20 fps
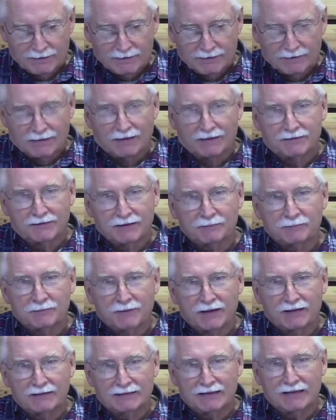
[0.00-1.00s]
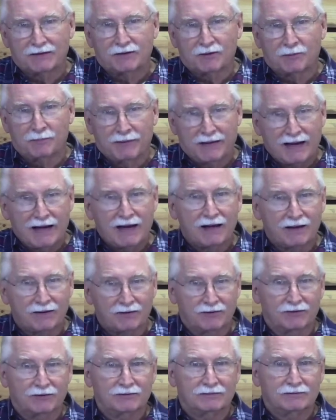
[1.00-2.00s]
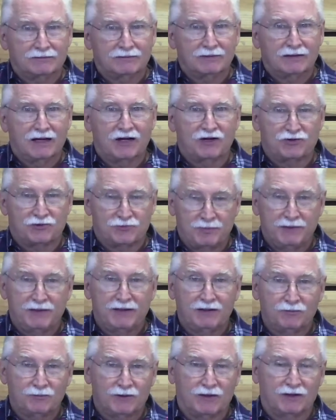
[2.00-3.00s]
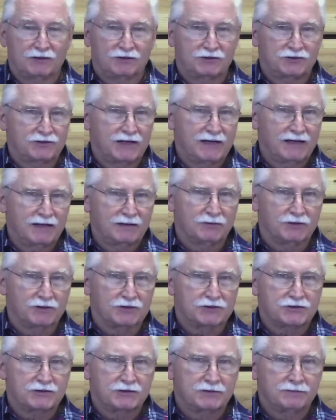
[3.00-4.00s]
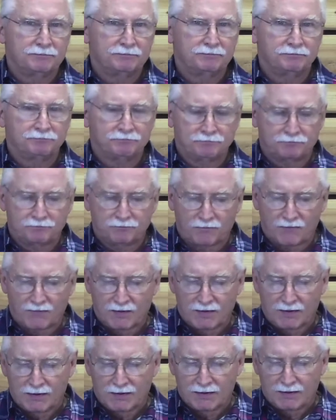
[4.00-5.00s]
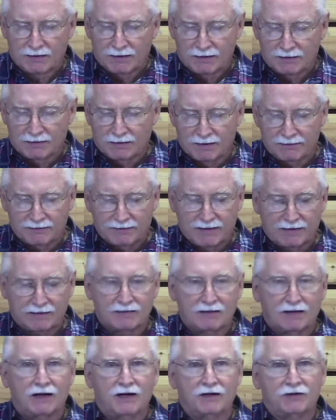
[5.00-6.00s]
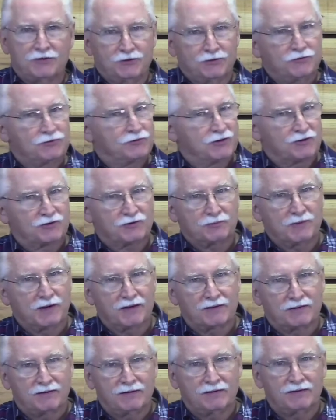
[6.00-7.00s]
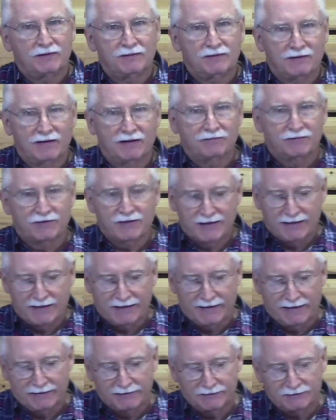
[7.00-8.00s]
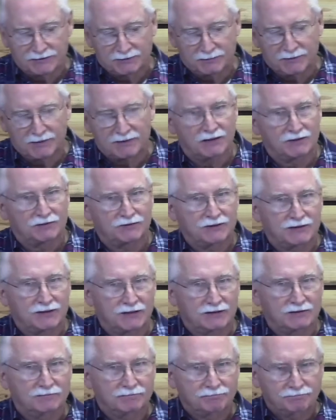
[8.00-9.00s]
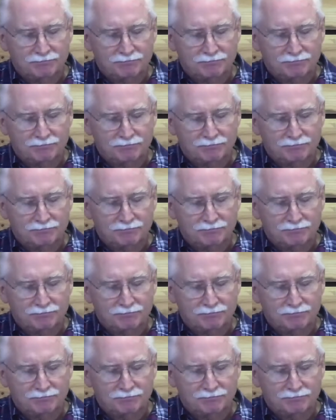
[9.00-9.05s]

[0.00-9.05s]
I think by now the pattern has been well established. Not that God used this method in every case, because he didn't,